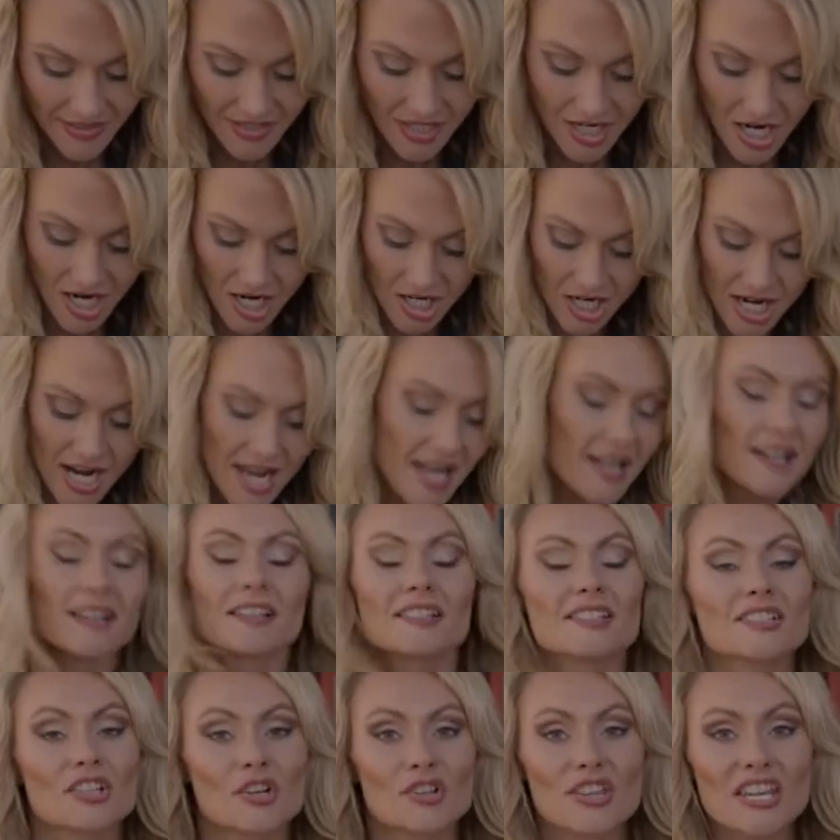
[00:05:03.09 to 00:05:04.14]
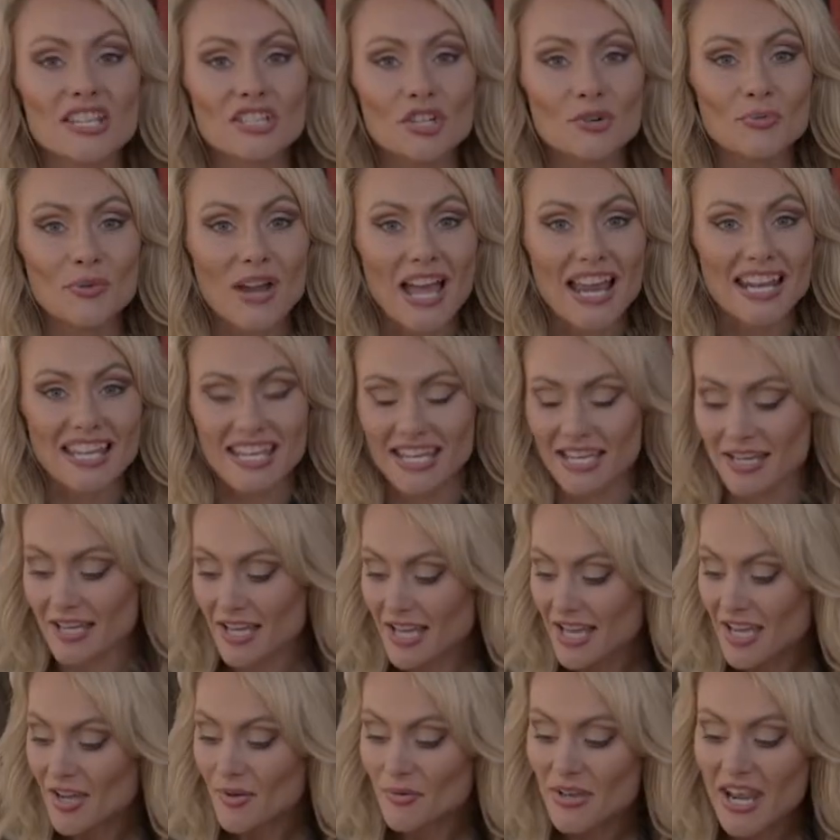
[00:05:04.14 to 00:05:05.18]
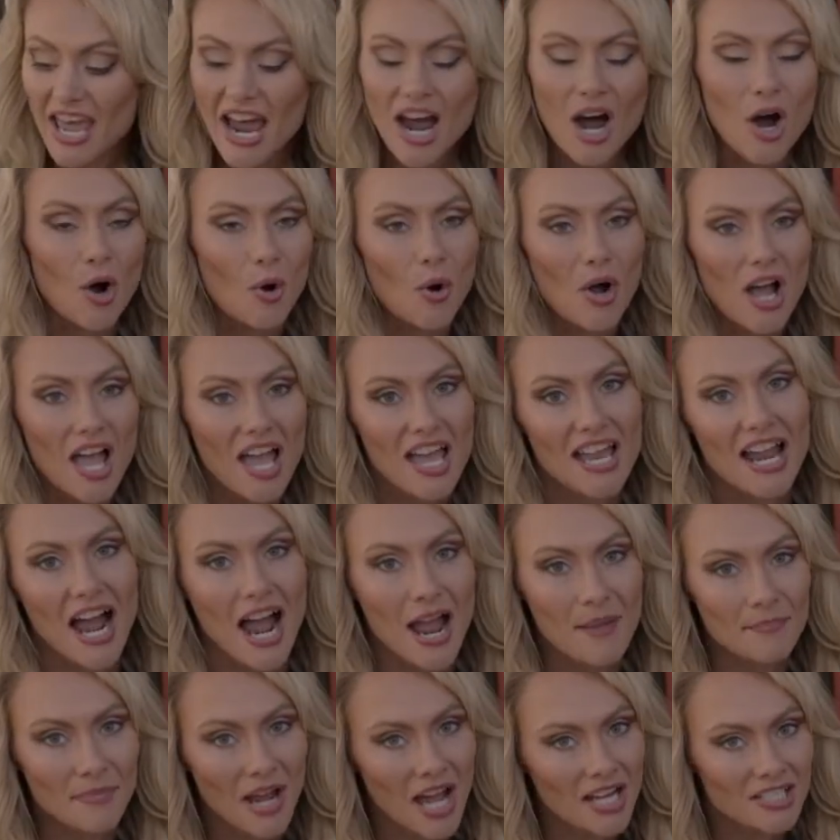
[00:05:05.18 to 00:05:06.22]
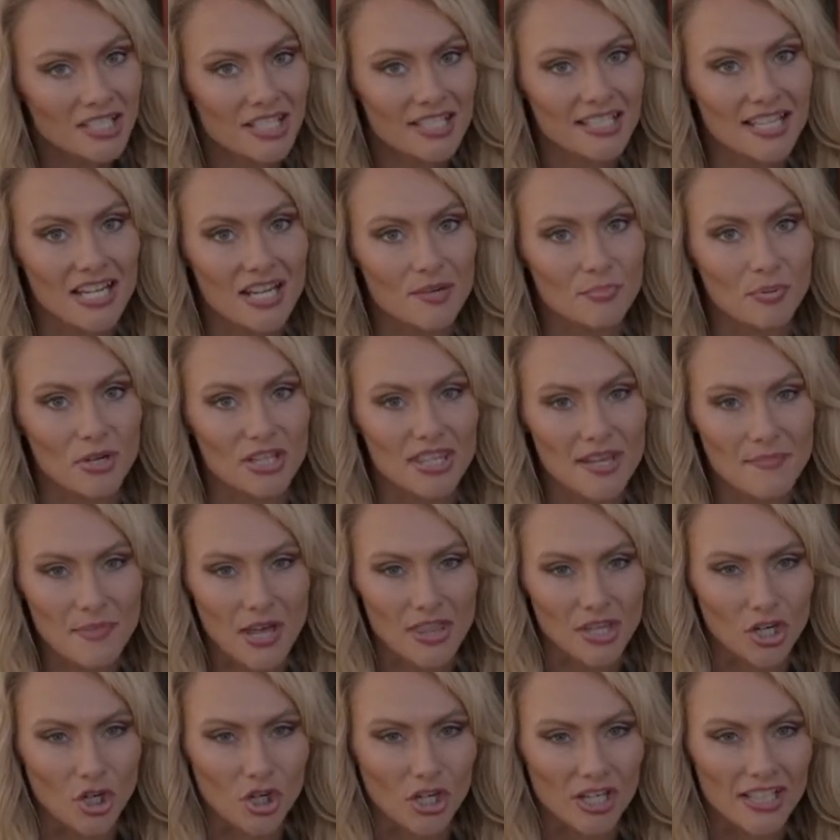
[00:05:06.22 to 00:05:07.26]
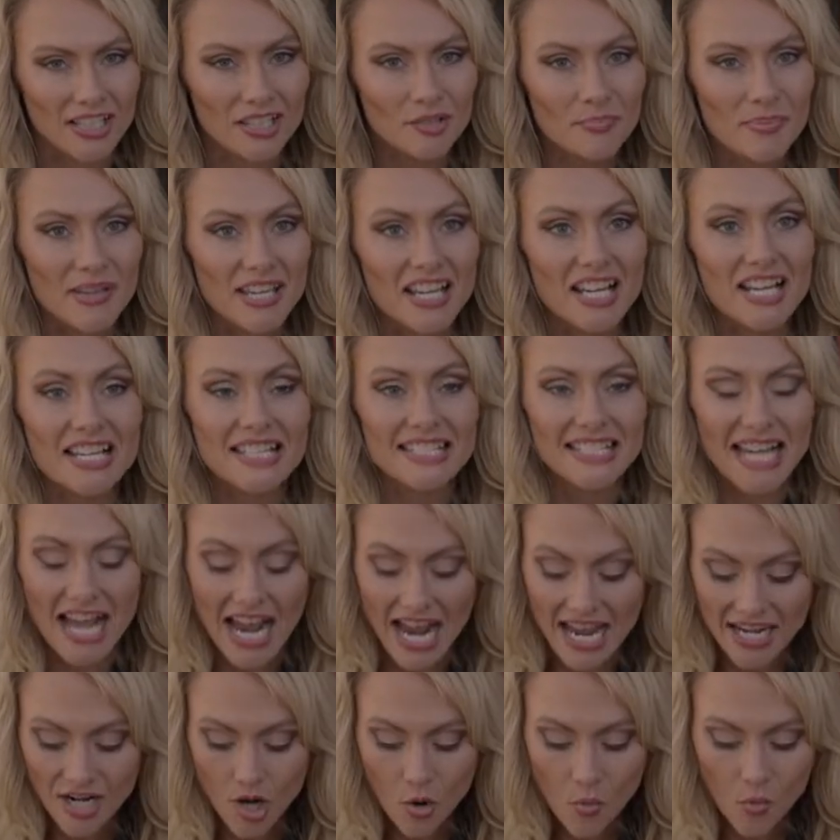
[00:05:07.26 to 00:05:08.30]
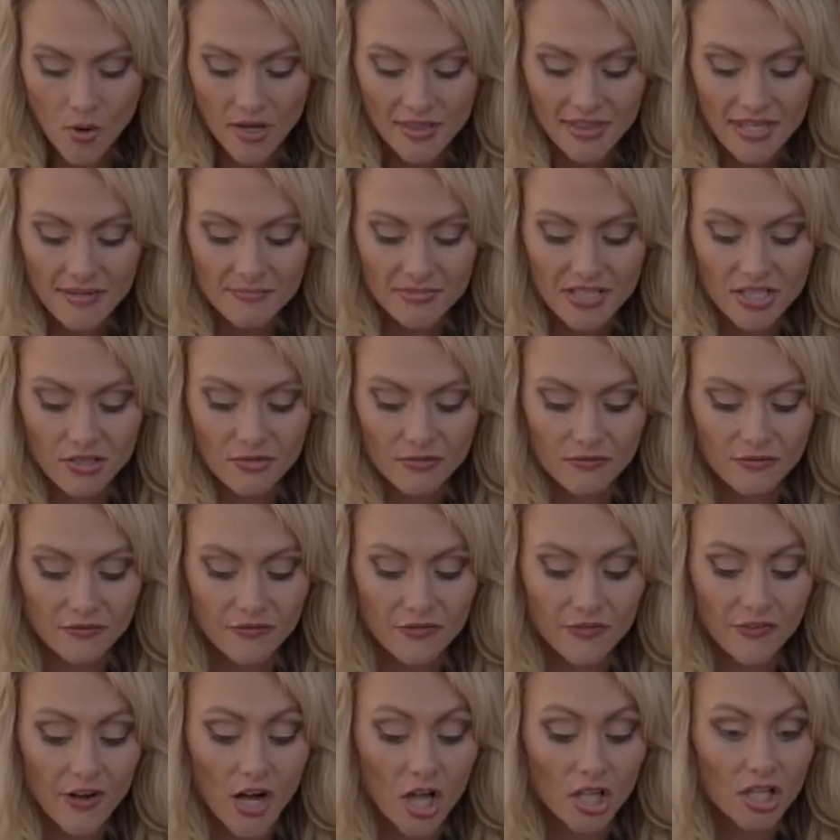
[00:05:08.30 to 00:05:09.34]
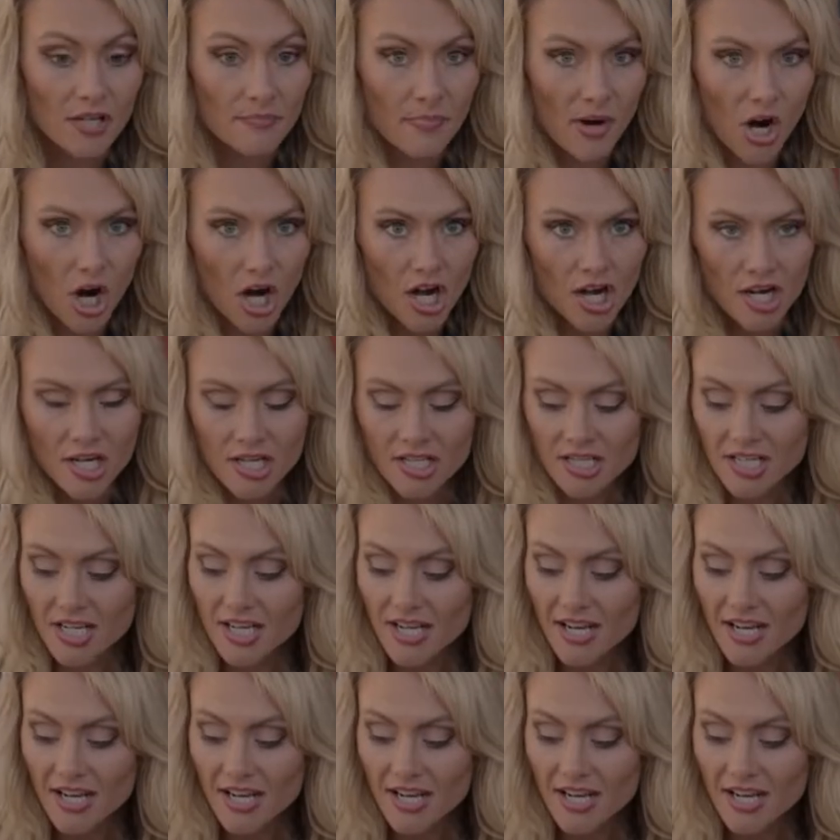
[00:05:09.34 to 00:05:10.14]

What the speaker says: All right, so these are ready. Now, I'm not just gonna put them on the grill because I don't want them to fall apart.